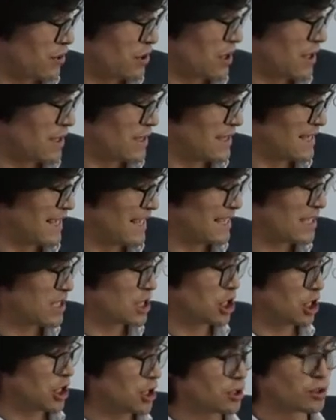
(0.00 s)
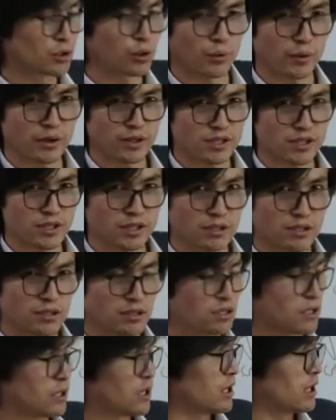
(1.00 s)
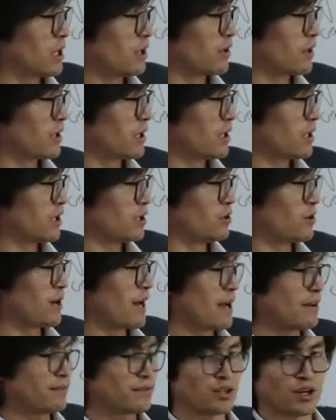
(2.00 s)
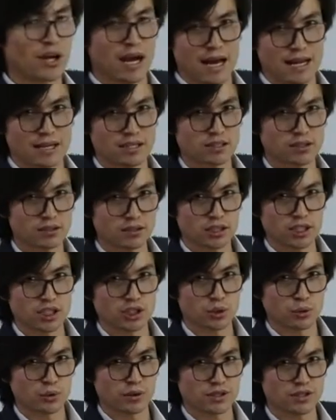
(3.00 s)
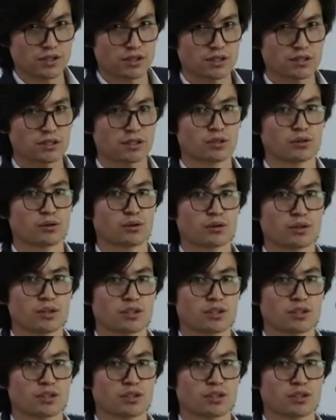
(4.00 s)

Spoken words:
16 questions. Okay? You have to answer these questions according